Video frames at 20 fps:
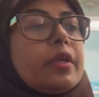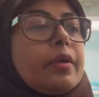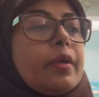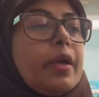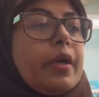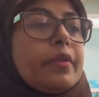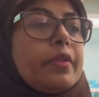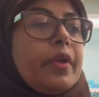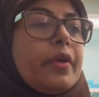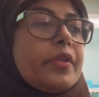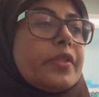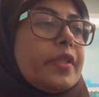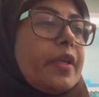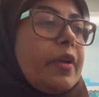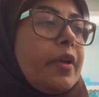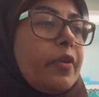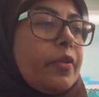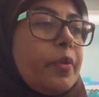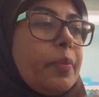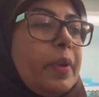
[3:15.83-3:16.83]
And there's
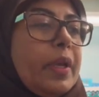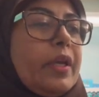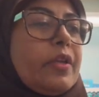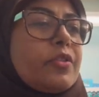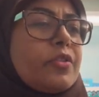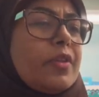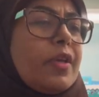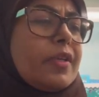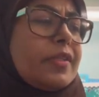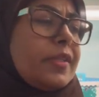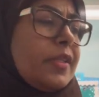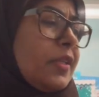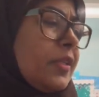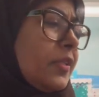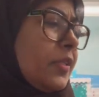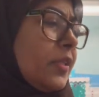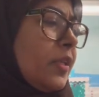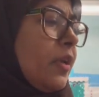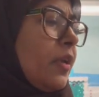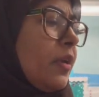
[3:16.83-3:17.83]
another page that
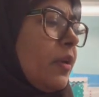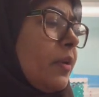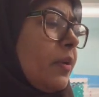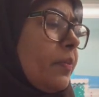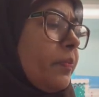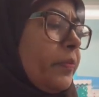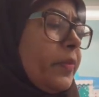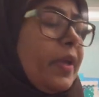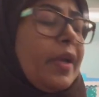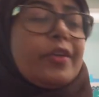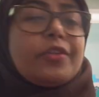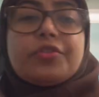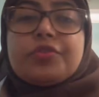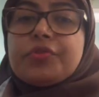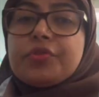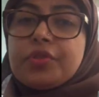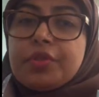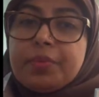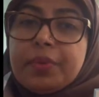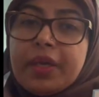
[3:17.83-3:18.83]
says, I
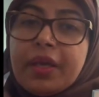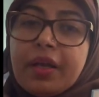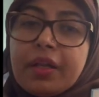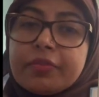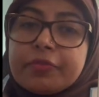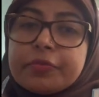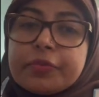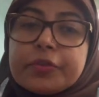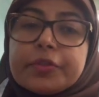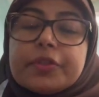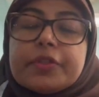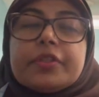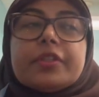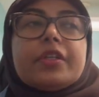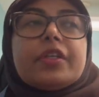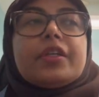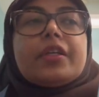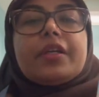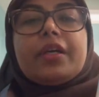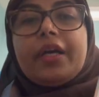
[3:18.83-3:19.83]
choose to be helpful,
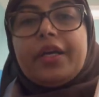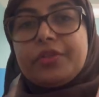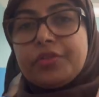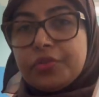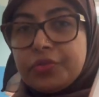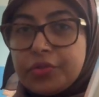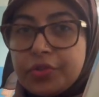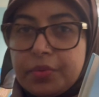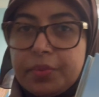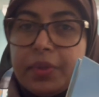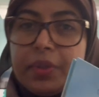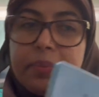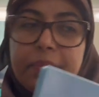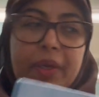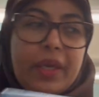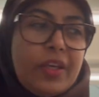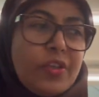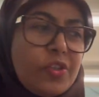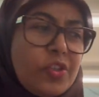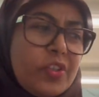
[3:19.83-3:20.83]
I choose to be
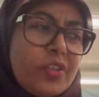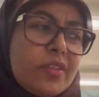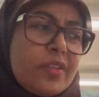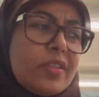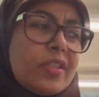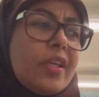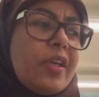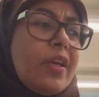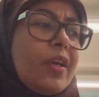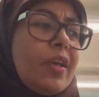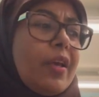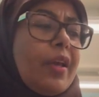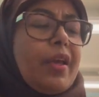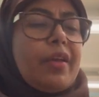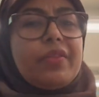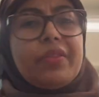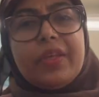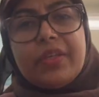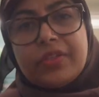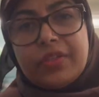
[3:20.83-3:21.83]
patient,
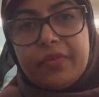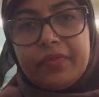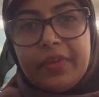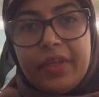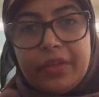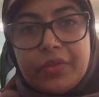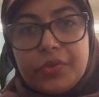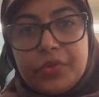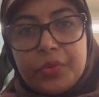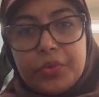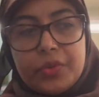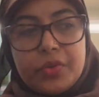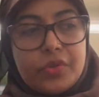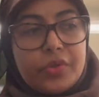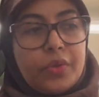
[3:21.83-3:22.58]
and things of that sort.